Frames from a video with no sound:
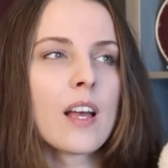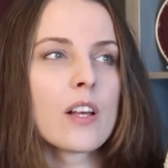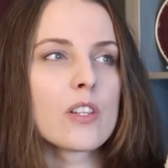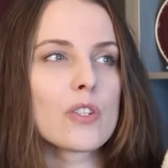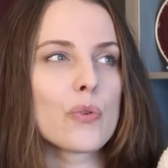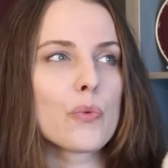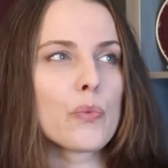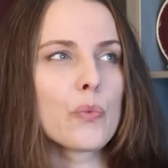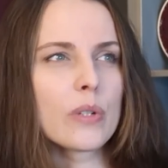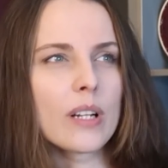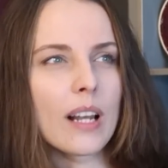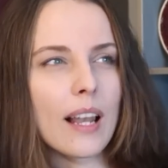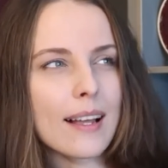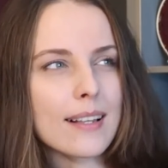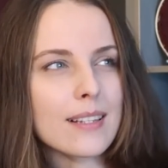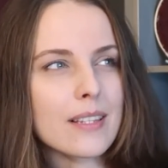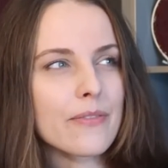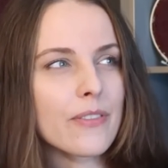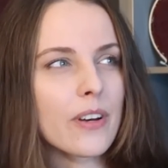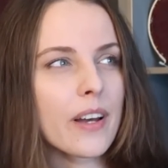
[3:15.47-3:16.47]
So it would
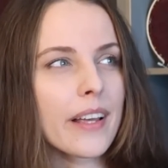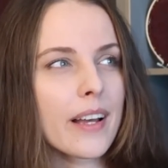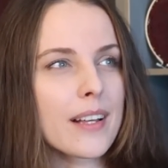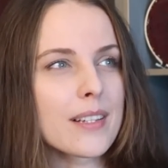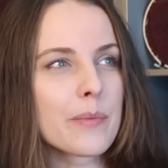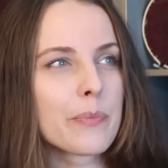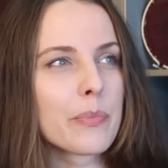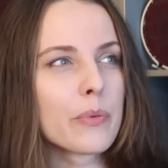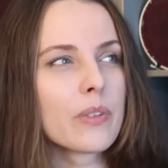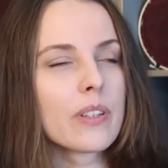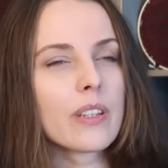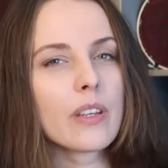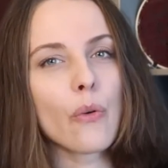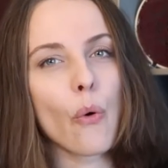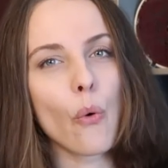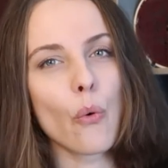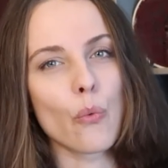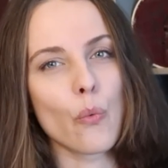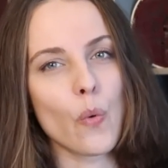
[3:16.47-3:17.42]
classify as a bulky or